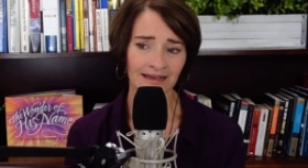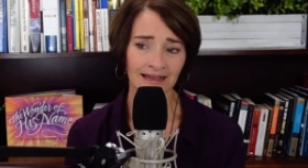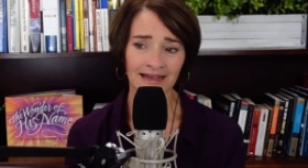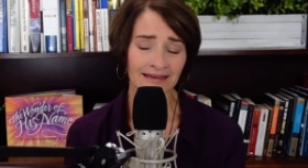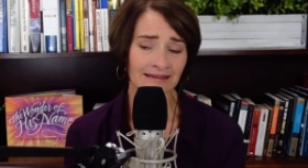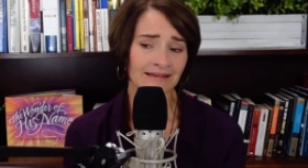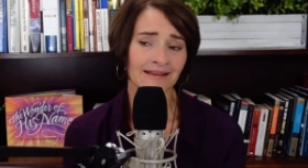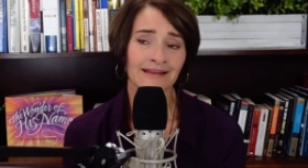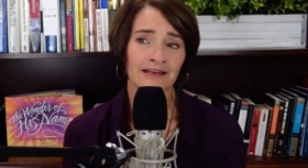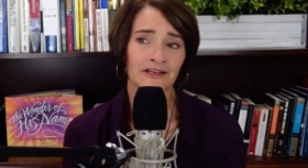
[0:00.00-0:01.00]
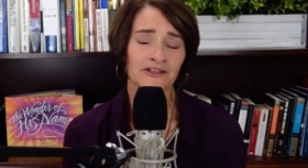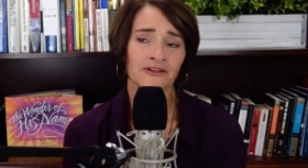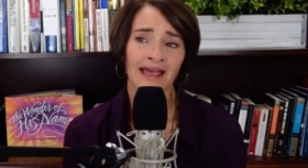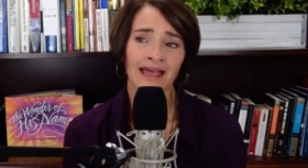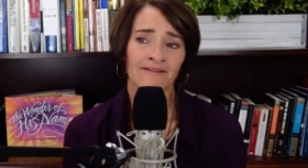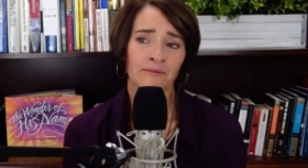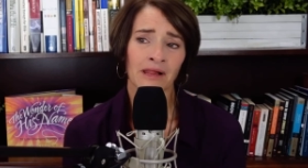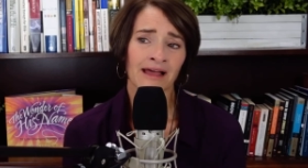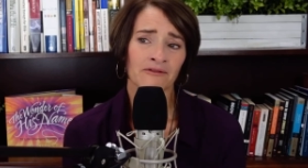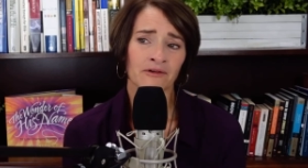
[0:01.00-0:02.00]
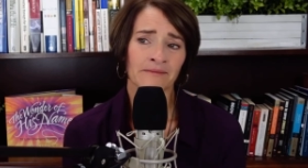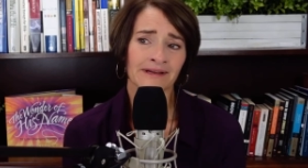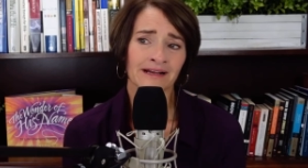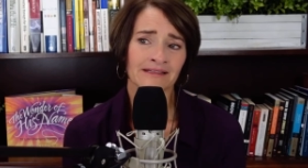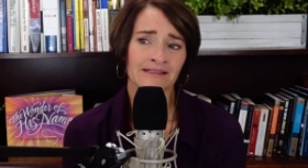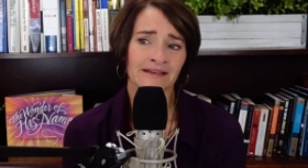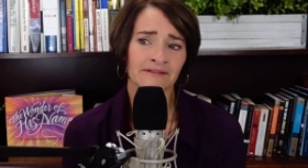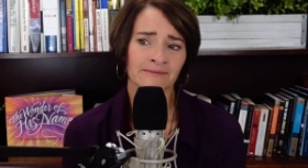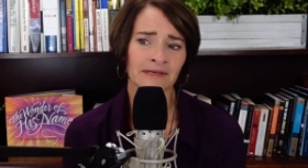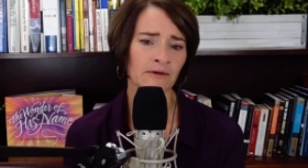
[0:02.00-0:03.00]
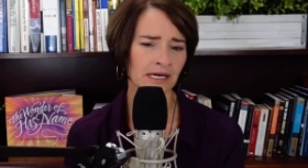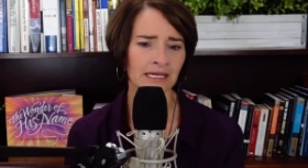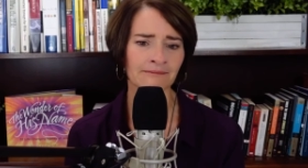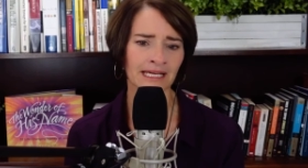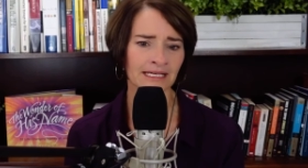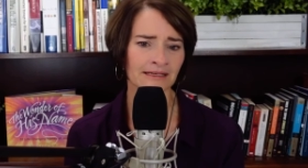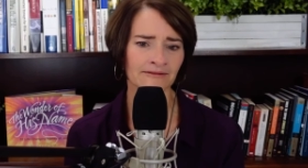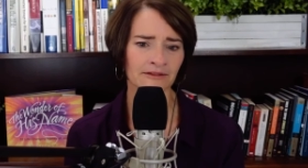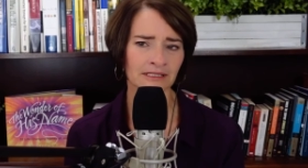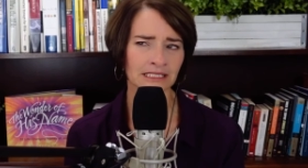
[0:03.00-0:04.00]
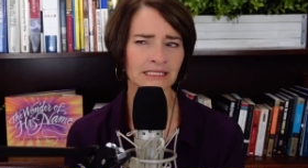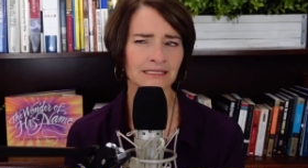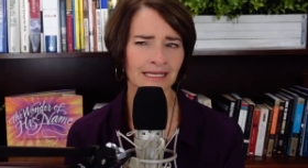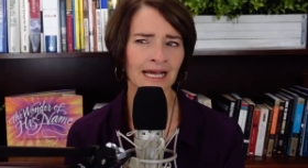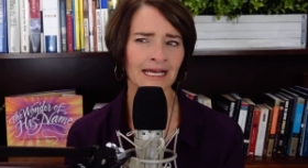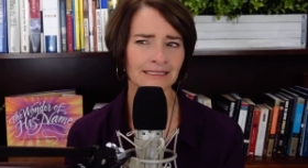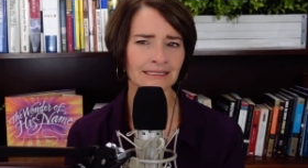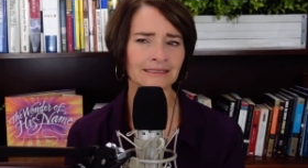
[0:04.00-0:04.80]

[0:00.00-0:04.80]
and to have a platform that God's given me where it can make a difference. Yeah.